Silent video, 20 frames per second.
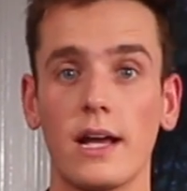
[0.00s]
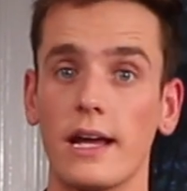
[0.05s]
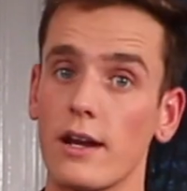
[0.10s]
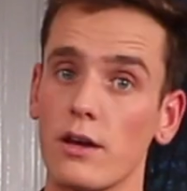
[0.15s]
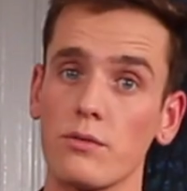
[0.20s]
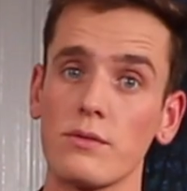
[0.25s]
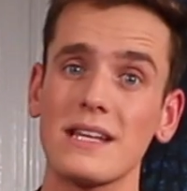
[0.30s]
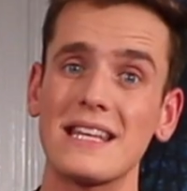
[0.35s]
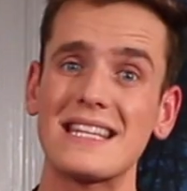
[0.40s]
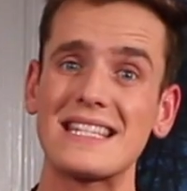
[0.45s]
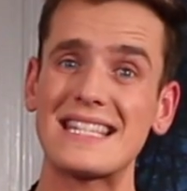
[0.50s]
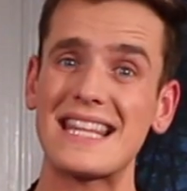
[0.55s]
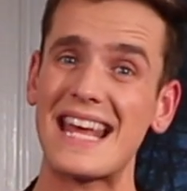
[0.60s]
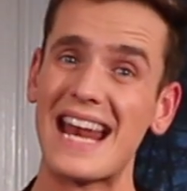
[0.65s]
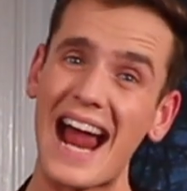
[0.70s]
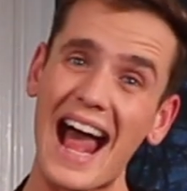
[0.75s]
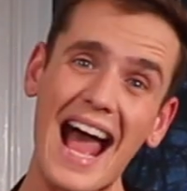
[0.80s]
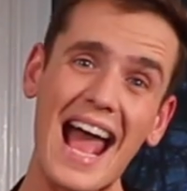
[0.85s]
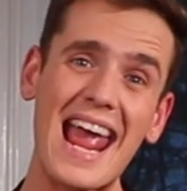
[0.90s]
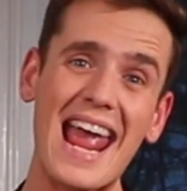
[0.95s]
and I realized
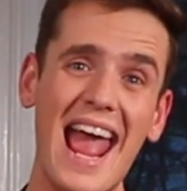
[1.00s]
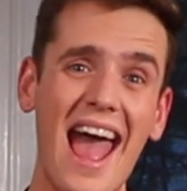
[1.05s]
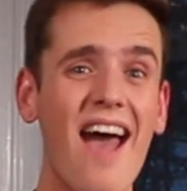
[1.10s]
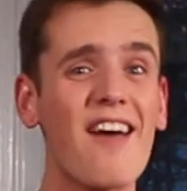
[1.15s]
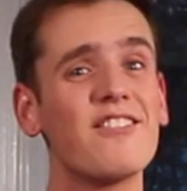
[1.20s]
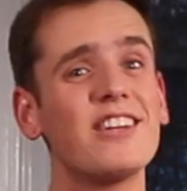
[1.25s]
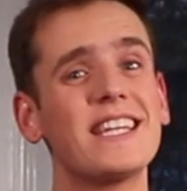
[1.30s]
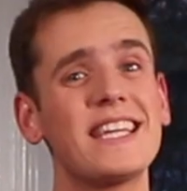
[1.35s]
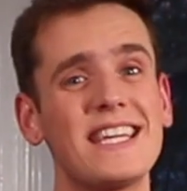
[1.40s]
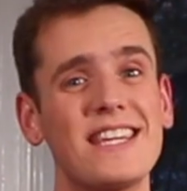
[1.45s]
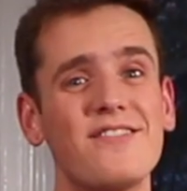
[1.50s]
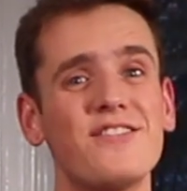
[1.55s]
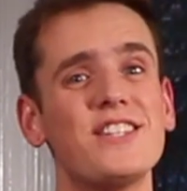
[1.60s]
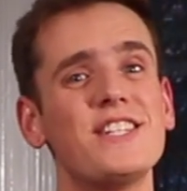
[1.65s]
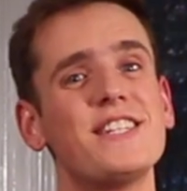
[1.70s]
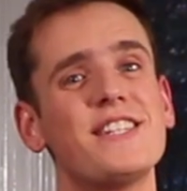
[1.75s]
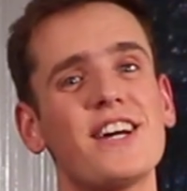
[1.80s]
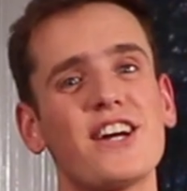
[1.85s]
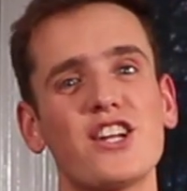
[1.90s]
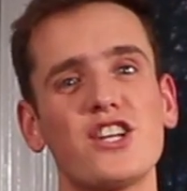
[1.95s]
that I haven't
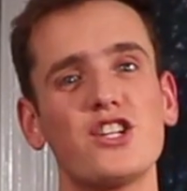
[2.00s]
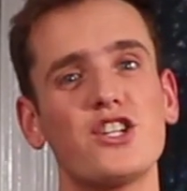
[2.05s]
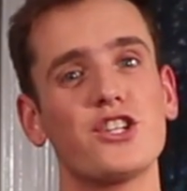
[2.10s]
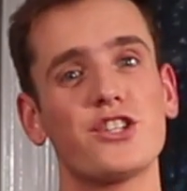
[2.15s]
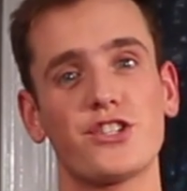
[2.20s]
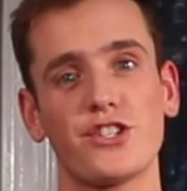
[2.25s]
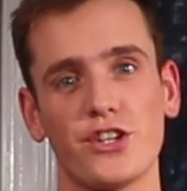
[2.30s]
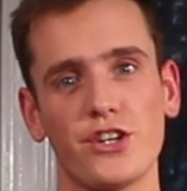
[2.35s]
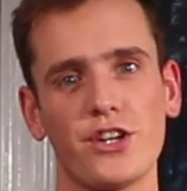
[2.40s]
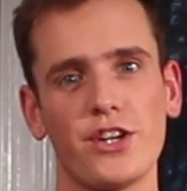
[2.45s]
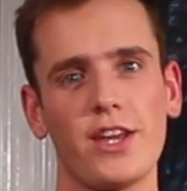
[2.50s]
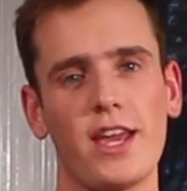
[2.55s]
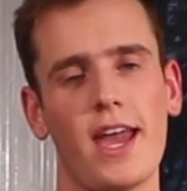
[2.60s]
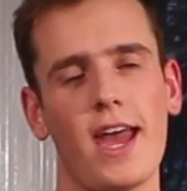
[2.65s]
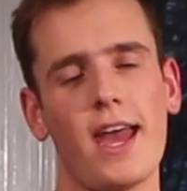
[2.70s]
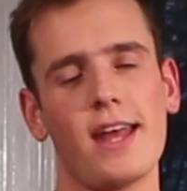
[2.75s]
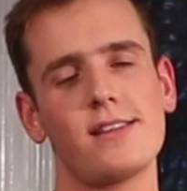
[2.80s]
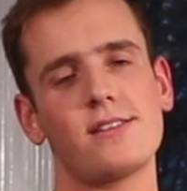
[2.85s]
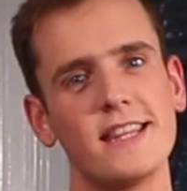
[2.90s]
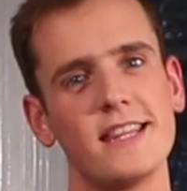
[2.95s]
even done a dessert yet.